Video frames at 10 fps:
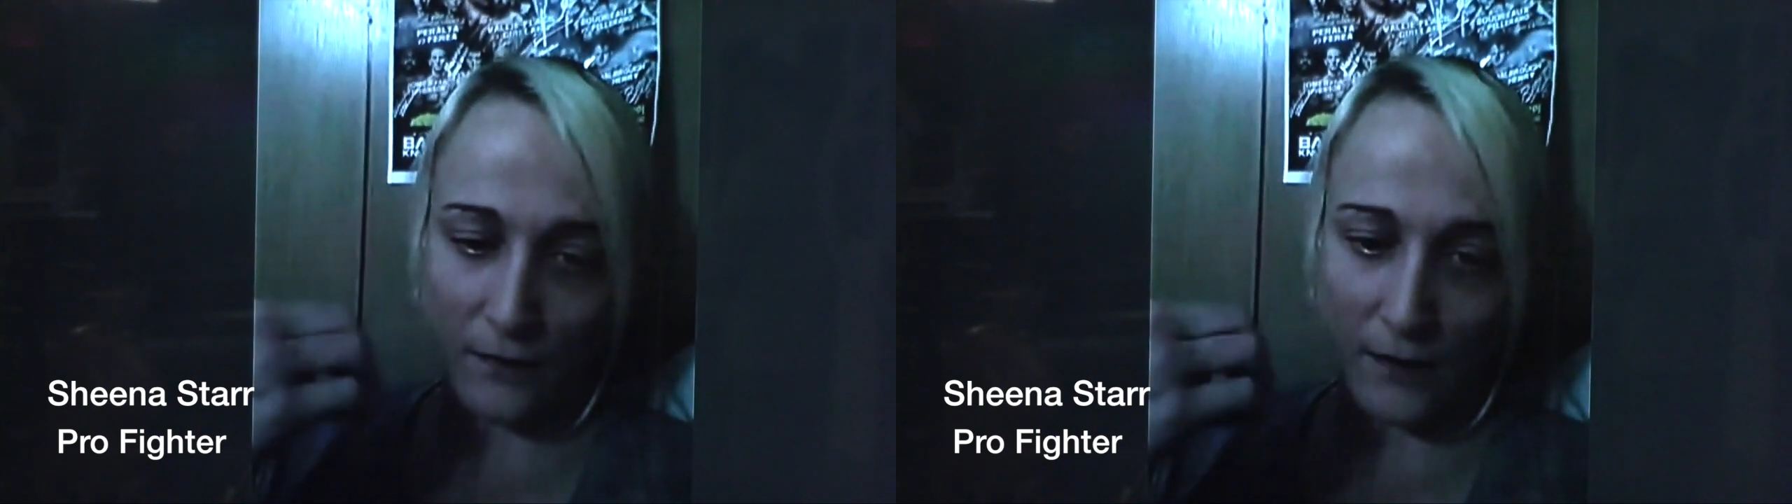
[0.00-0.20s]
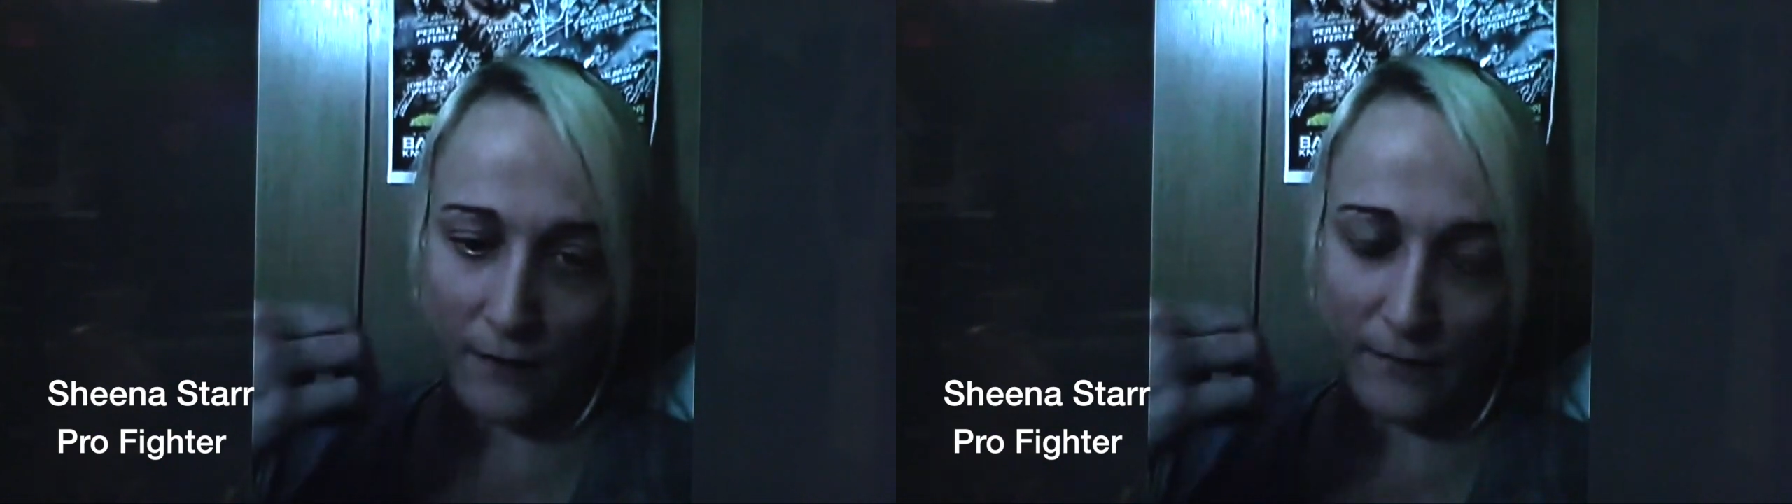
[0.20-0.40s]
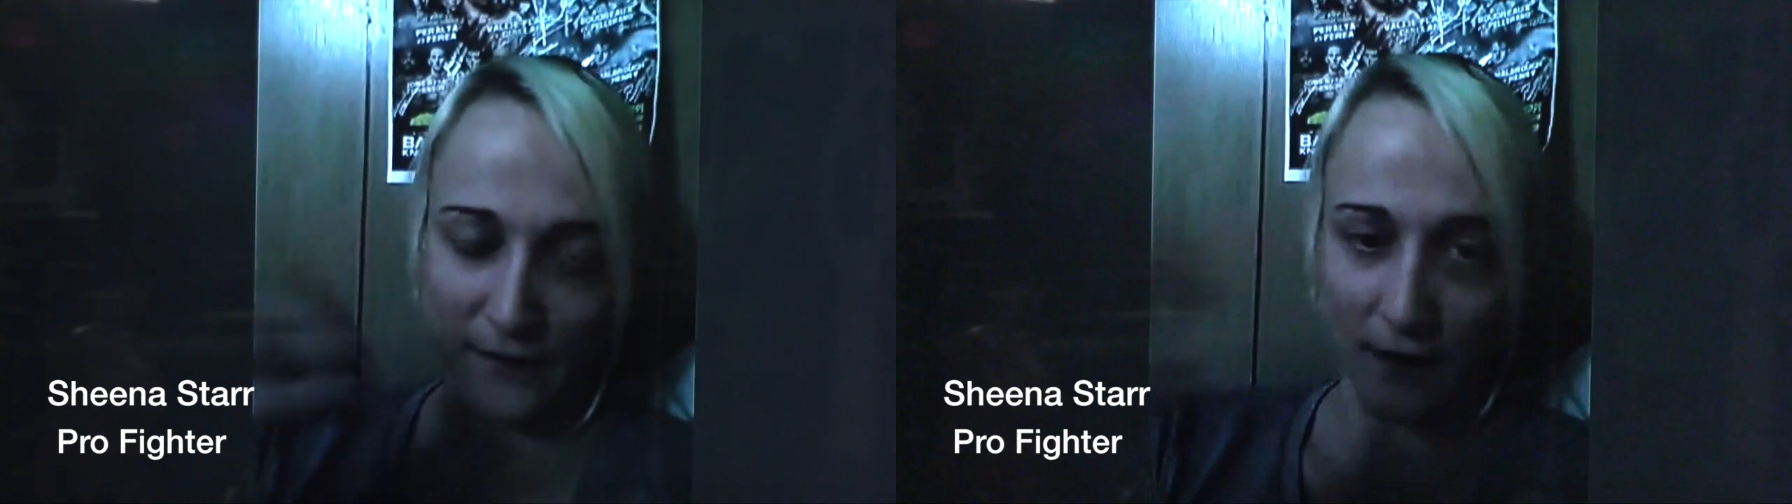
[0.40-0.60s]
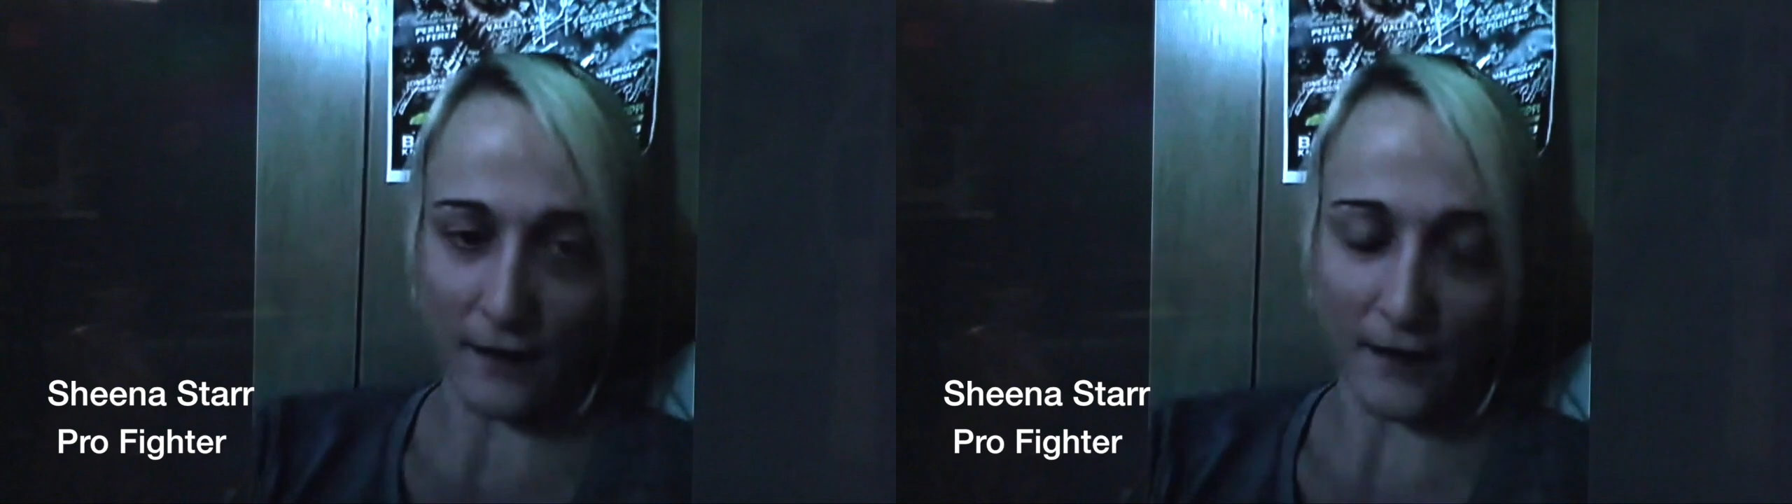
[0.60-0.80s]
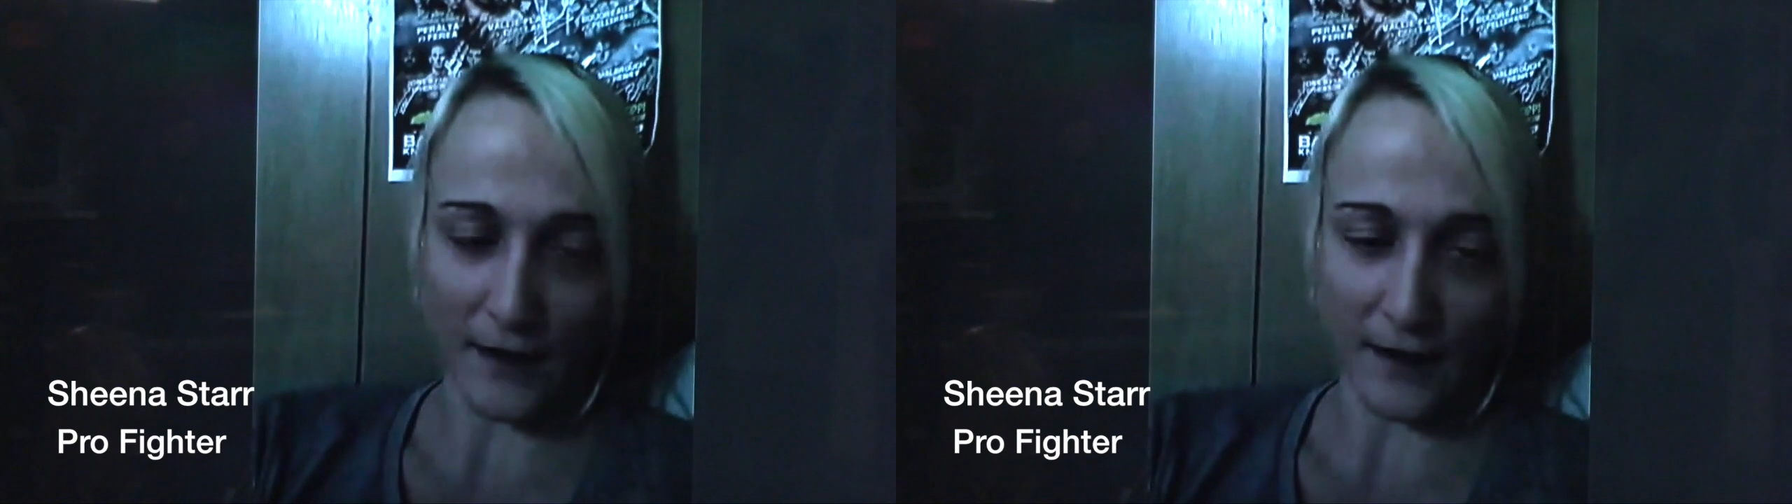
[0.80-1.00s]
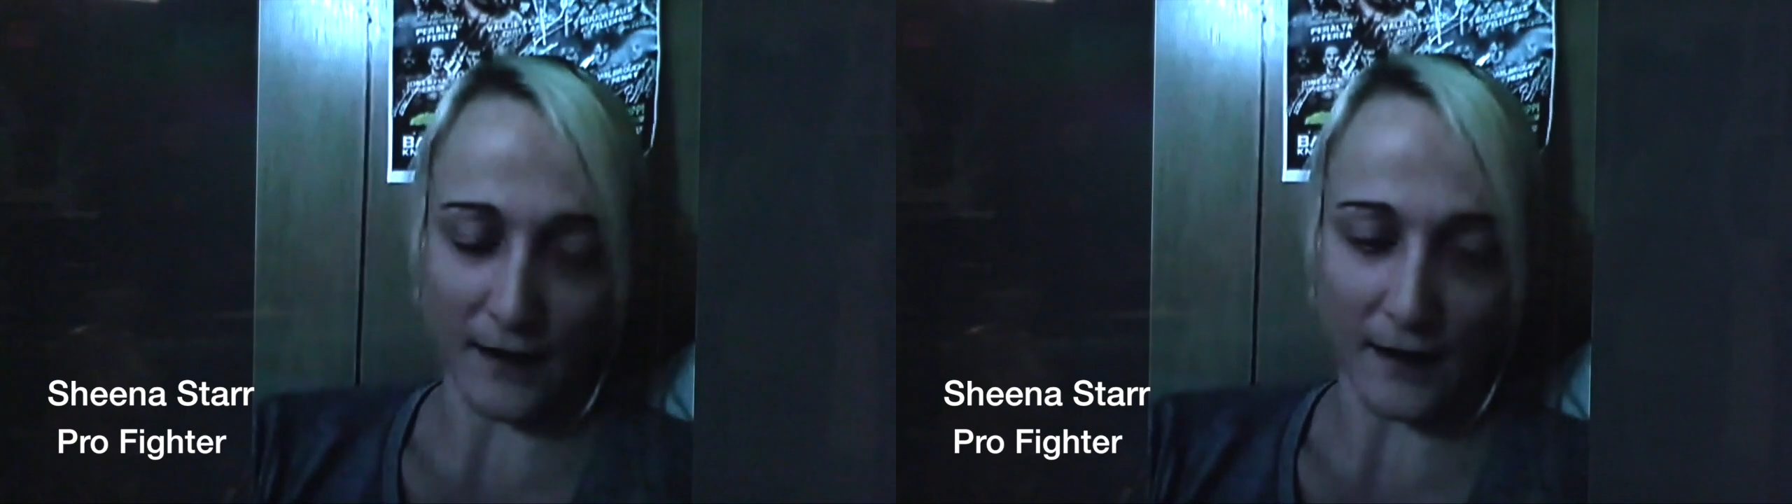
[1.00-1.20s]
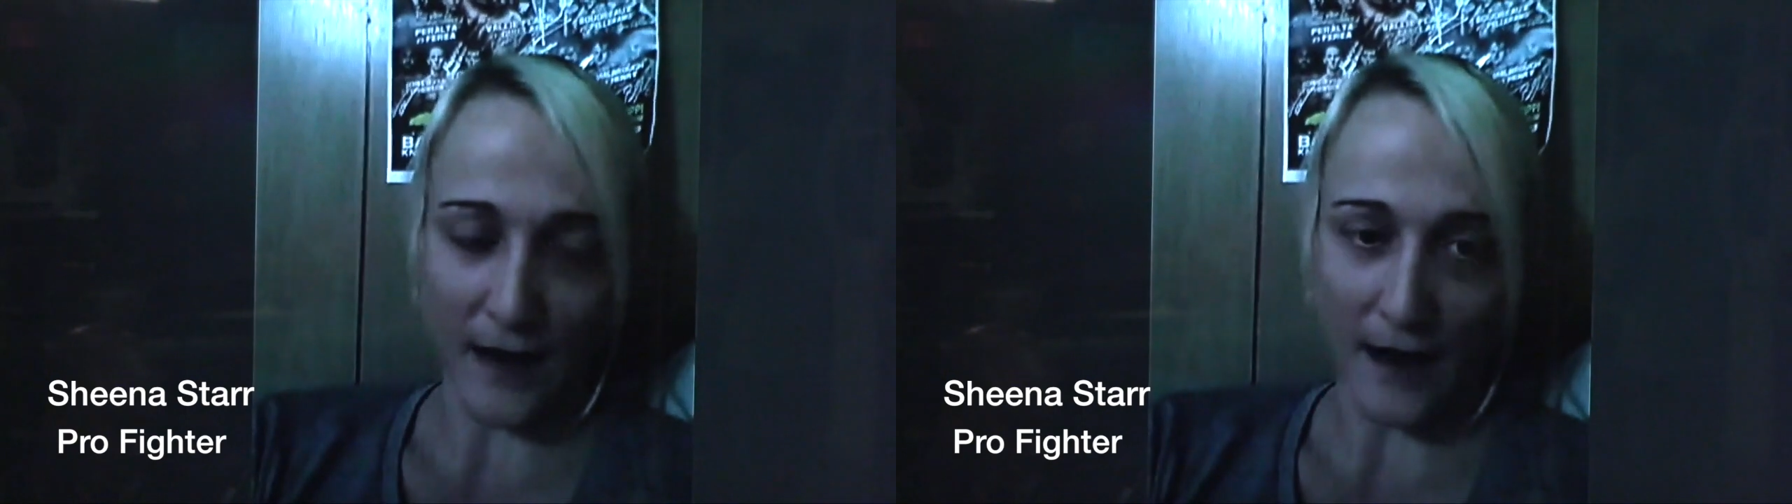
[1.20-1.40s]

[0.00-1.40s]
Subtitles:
starlighting it